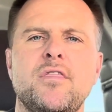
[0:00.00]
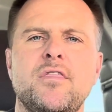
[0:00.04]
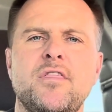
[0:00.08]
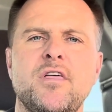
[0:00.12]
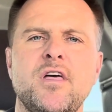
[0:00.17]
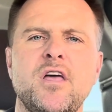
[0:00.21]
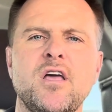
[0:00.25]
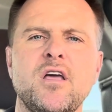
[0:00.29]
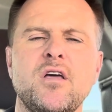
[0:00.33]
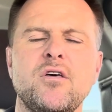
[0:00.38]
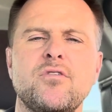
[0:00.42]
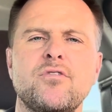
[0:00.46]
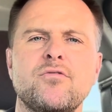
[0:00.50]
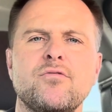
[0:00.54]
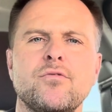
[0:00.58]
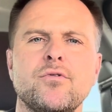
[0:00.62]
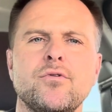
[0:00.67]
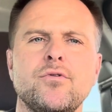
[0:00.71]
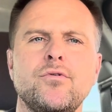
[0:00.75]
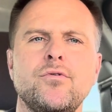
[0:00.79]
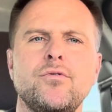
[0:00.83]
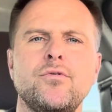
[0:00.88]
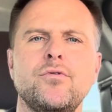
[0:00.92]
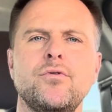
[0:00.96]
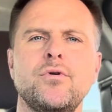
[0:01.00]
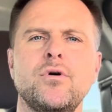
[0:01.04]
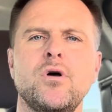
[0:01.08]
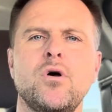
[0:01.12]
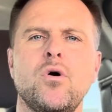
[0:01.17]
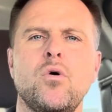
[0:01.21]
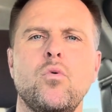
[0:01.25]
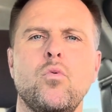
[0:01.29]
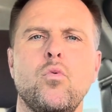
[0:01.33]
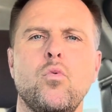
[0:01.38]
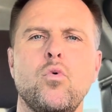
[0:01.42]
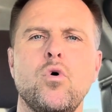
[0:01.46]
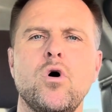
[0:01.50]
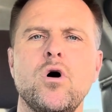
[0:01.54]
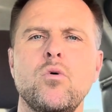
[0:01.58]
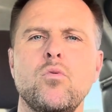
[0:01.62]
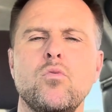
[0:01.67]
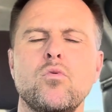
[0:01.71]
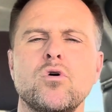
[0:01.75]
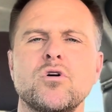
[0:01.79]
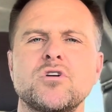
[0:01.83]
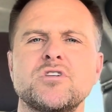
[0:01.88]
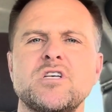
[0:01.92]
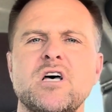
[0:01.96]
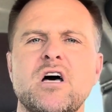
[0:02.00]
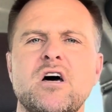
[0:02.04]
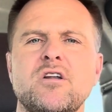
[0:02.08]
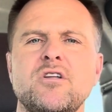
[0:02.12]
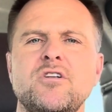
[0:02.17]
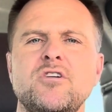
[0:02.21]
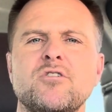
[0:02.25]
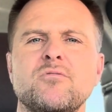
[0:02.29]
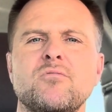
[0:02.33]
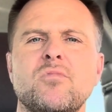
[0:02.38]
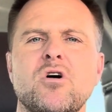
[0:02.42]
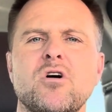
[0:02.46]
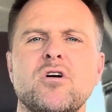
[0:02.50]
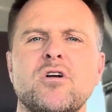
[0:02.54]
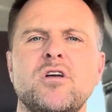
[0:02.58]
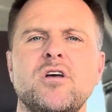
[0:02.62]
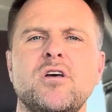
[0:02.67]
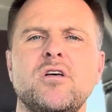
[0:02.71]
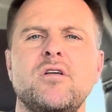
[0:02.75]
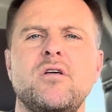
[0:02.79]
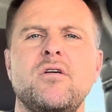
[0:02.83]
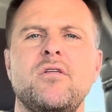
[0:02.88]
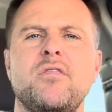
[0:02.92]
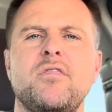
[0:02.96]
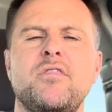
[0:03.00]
Think through what works out in your market.